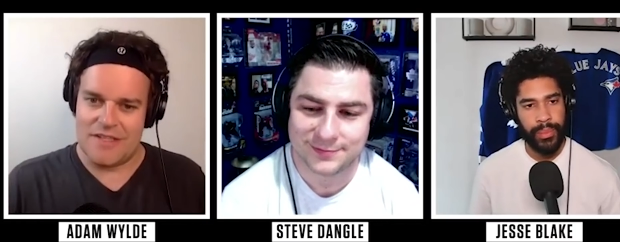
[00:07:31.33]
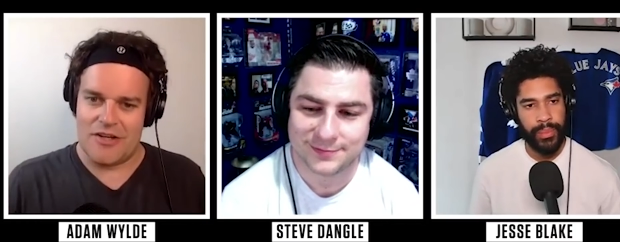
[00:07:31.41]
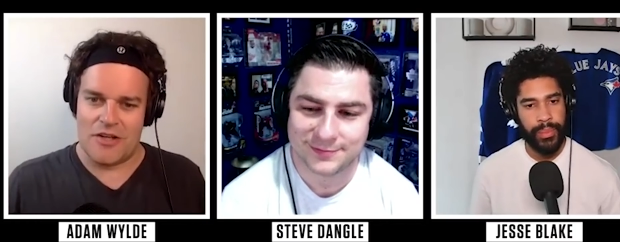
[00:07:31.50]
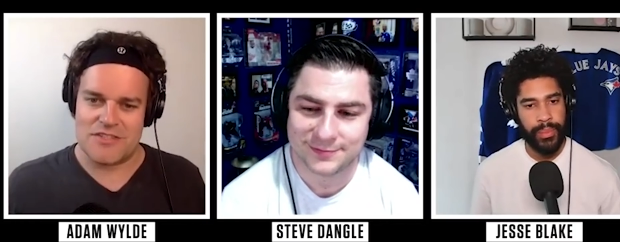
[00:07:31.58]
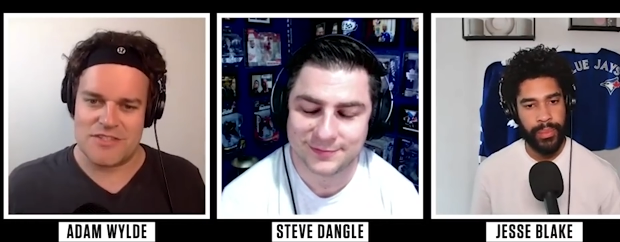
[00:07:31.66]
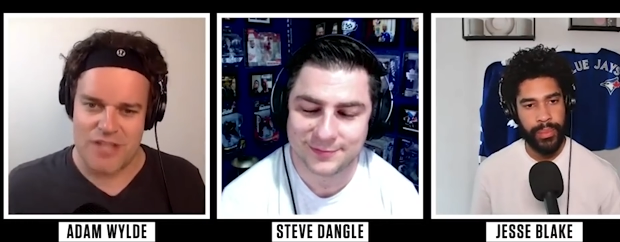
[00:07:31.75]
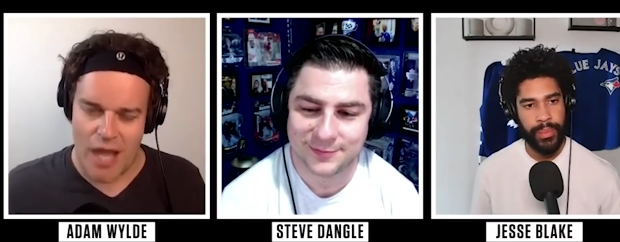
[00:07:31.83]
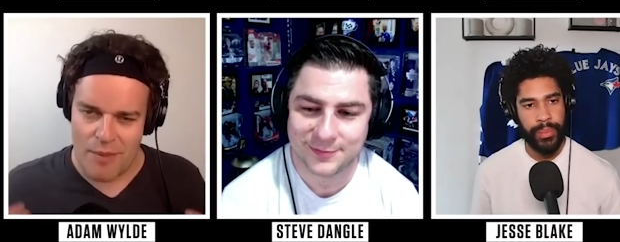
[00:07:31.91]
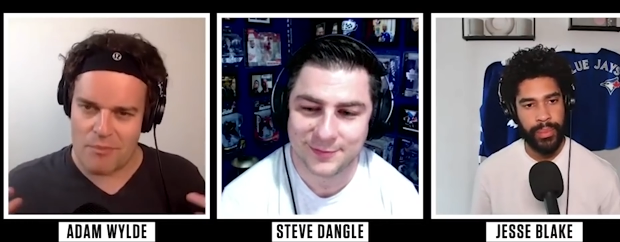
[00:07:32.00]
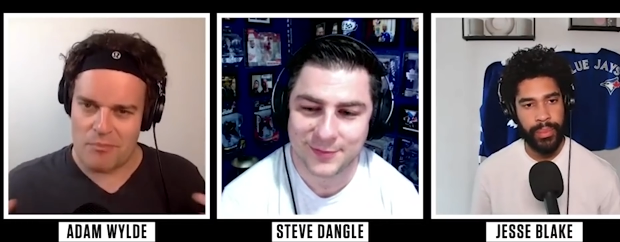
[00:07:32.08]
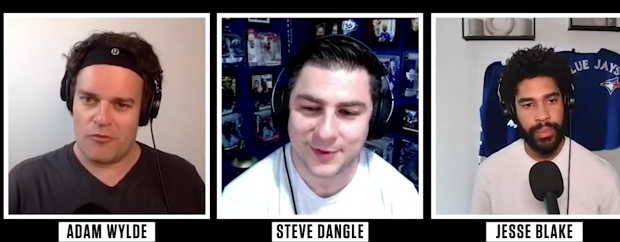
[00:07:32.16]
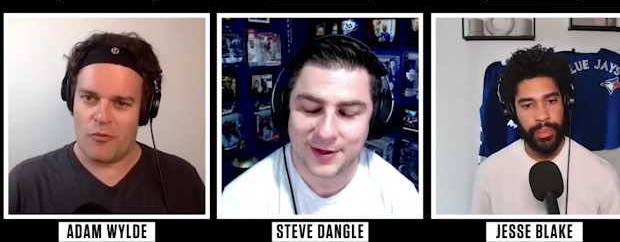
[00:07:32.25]

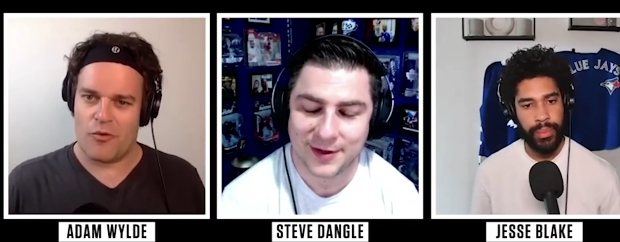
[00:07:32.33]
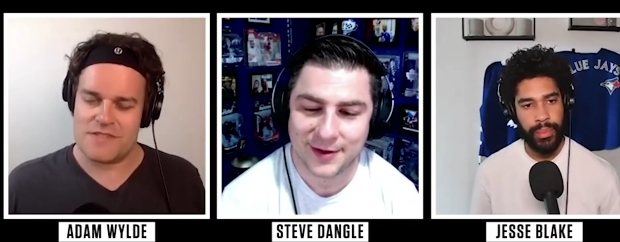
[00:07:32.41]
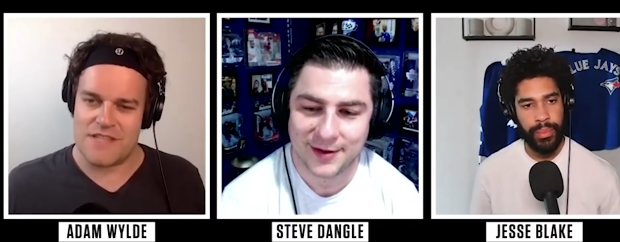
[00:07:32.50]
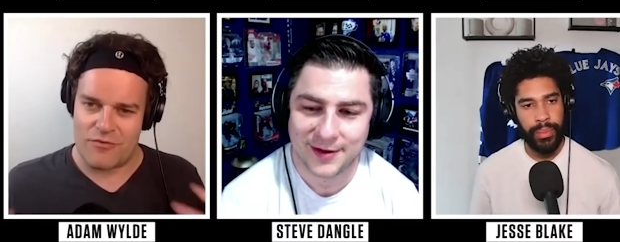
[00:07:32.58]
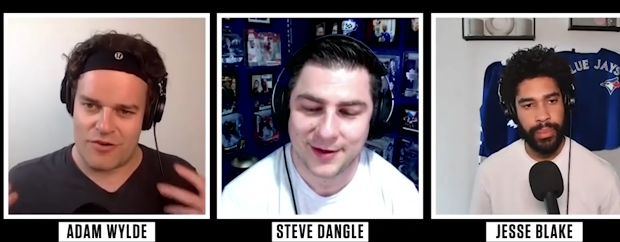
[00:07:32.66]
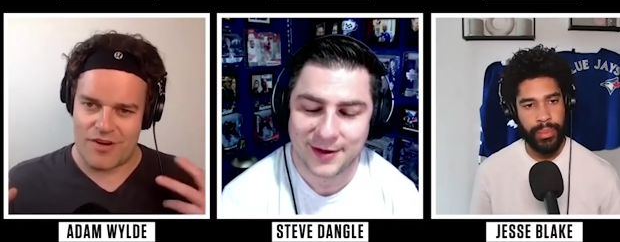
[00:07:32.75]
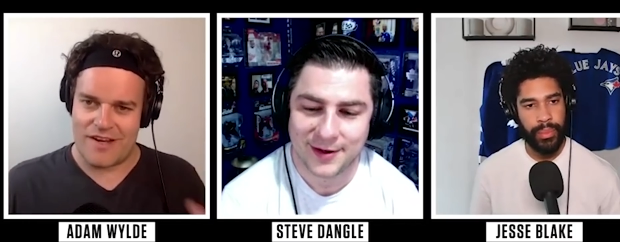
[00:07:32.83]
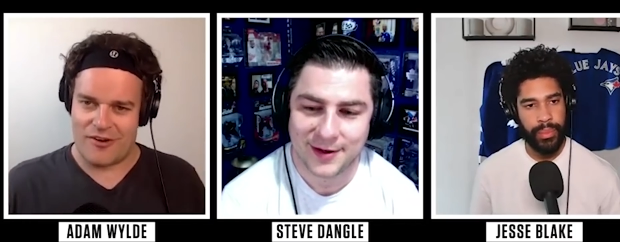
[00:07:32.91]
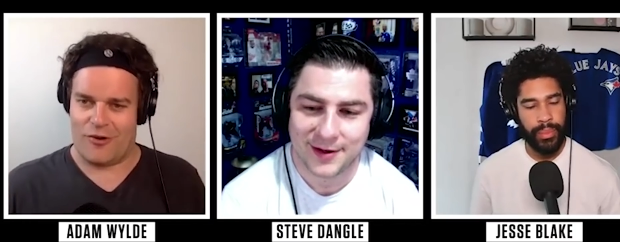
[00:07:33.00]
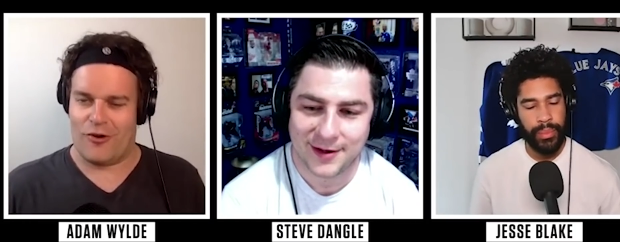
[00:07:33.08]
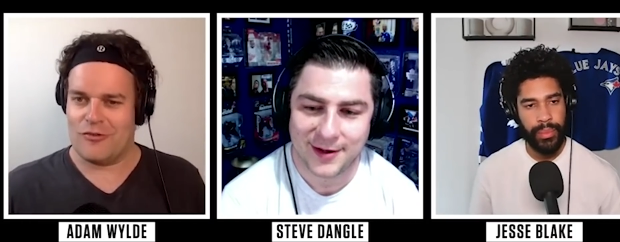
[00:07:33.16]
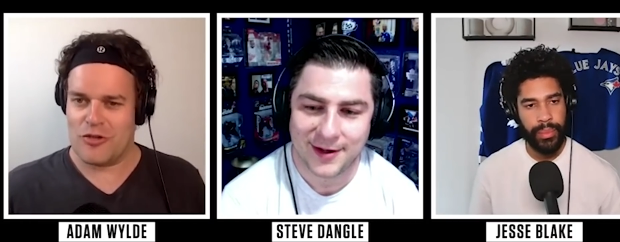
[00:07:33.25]
Speaker 1: unstoppable force every
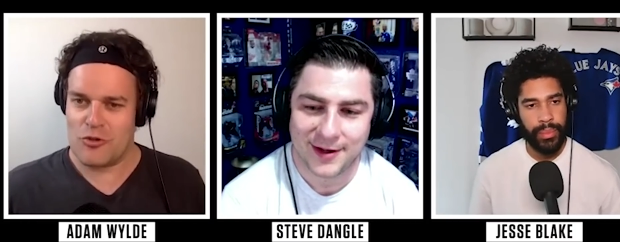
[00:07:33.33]
year,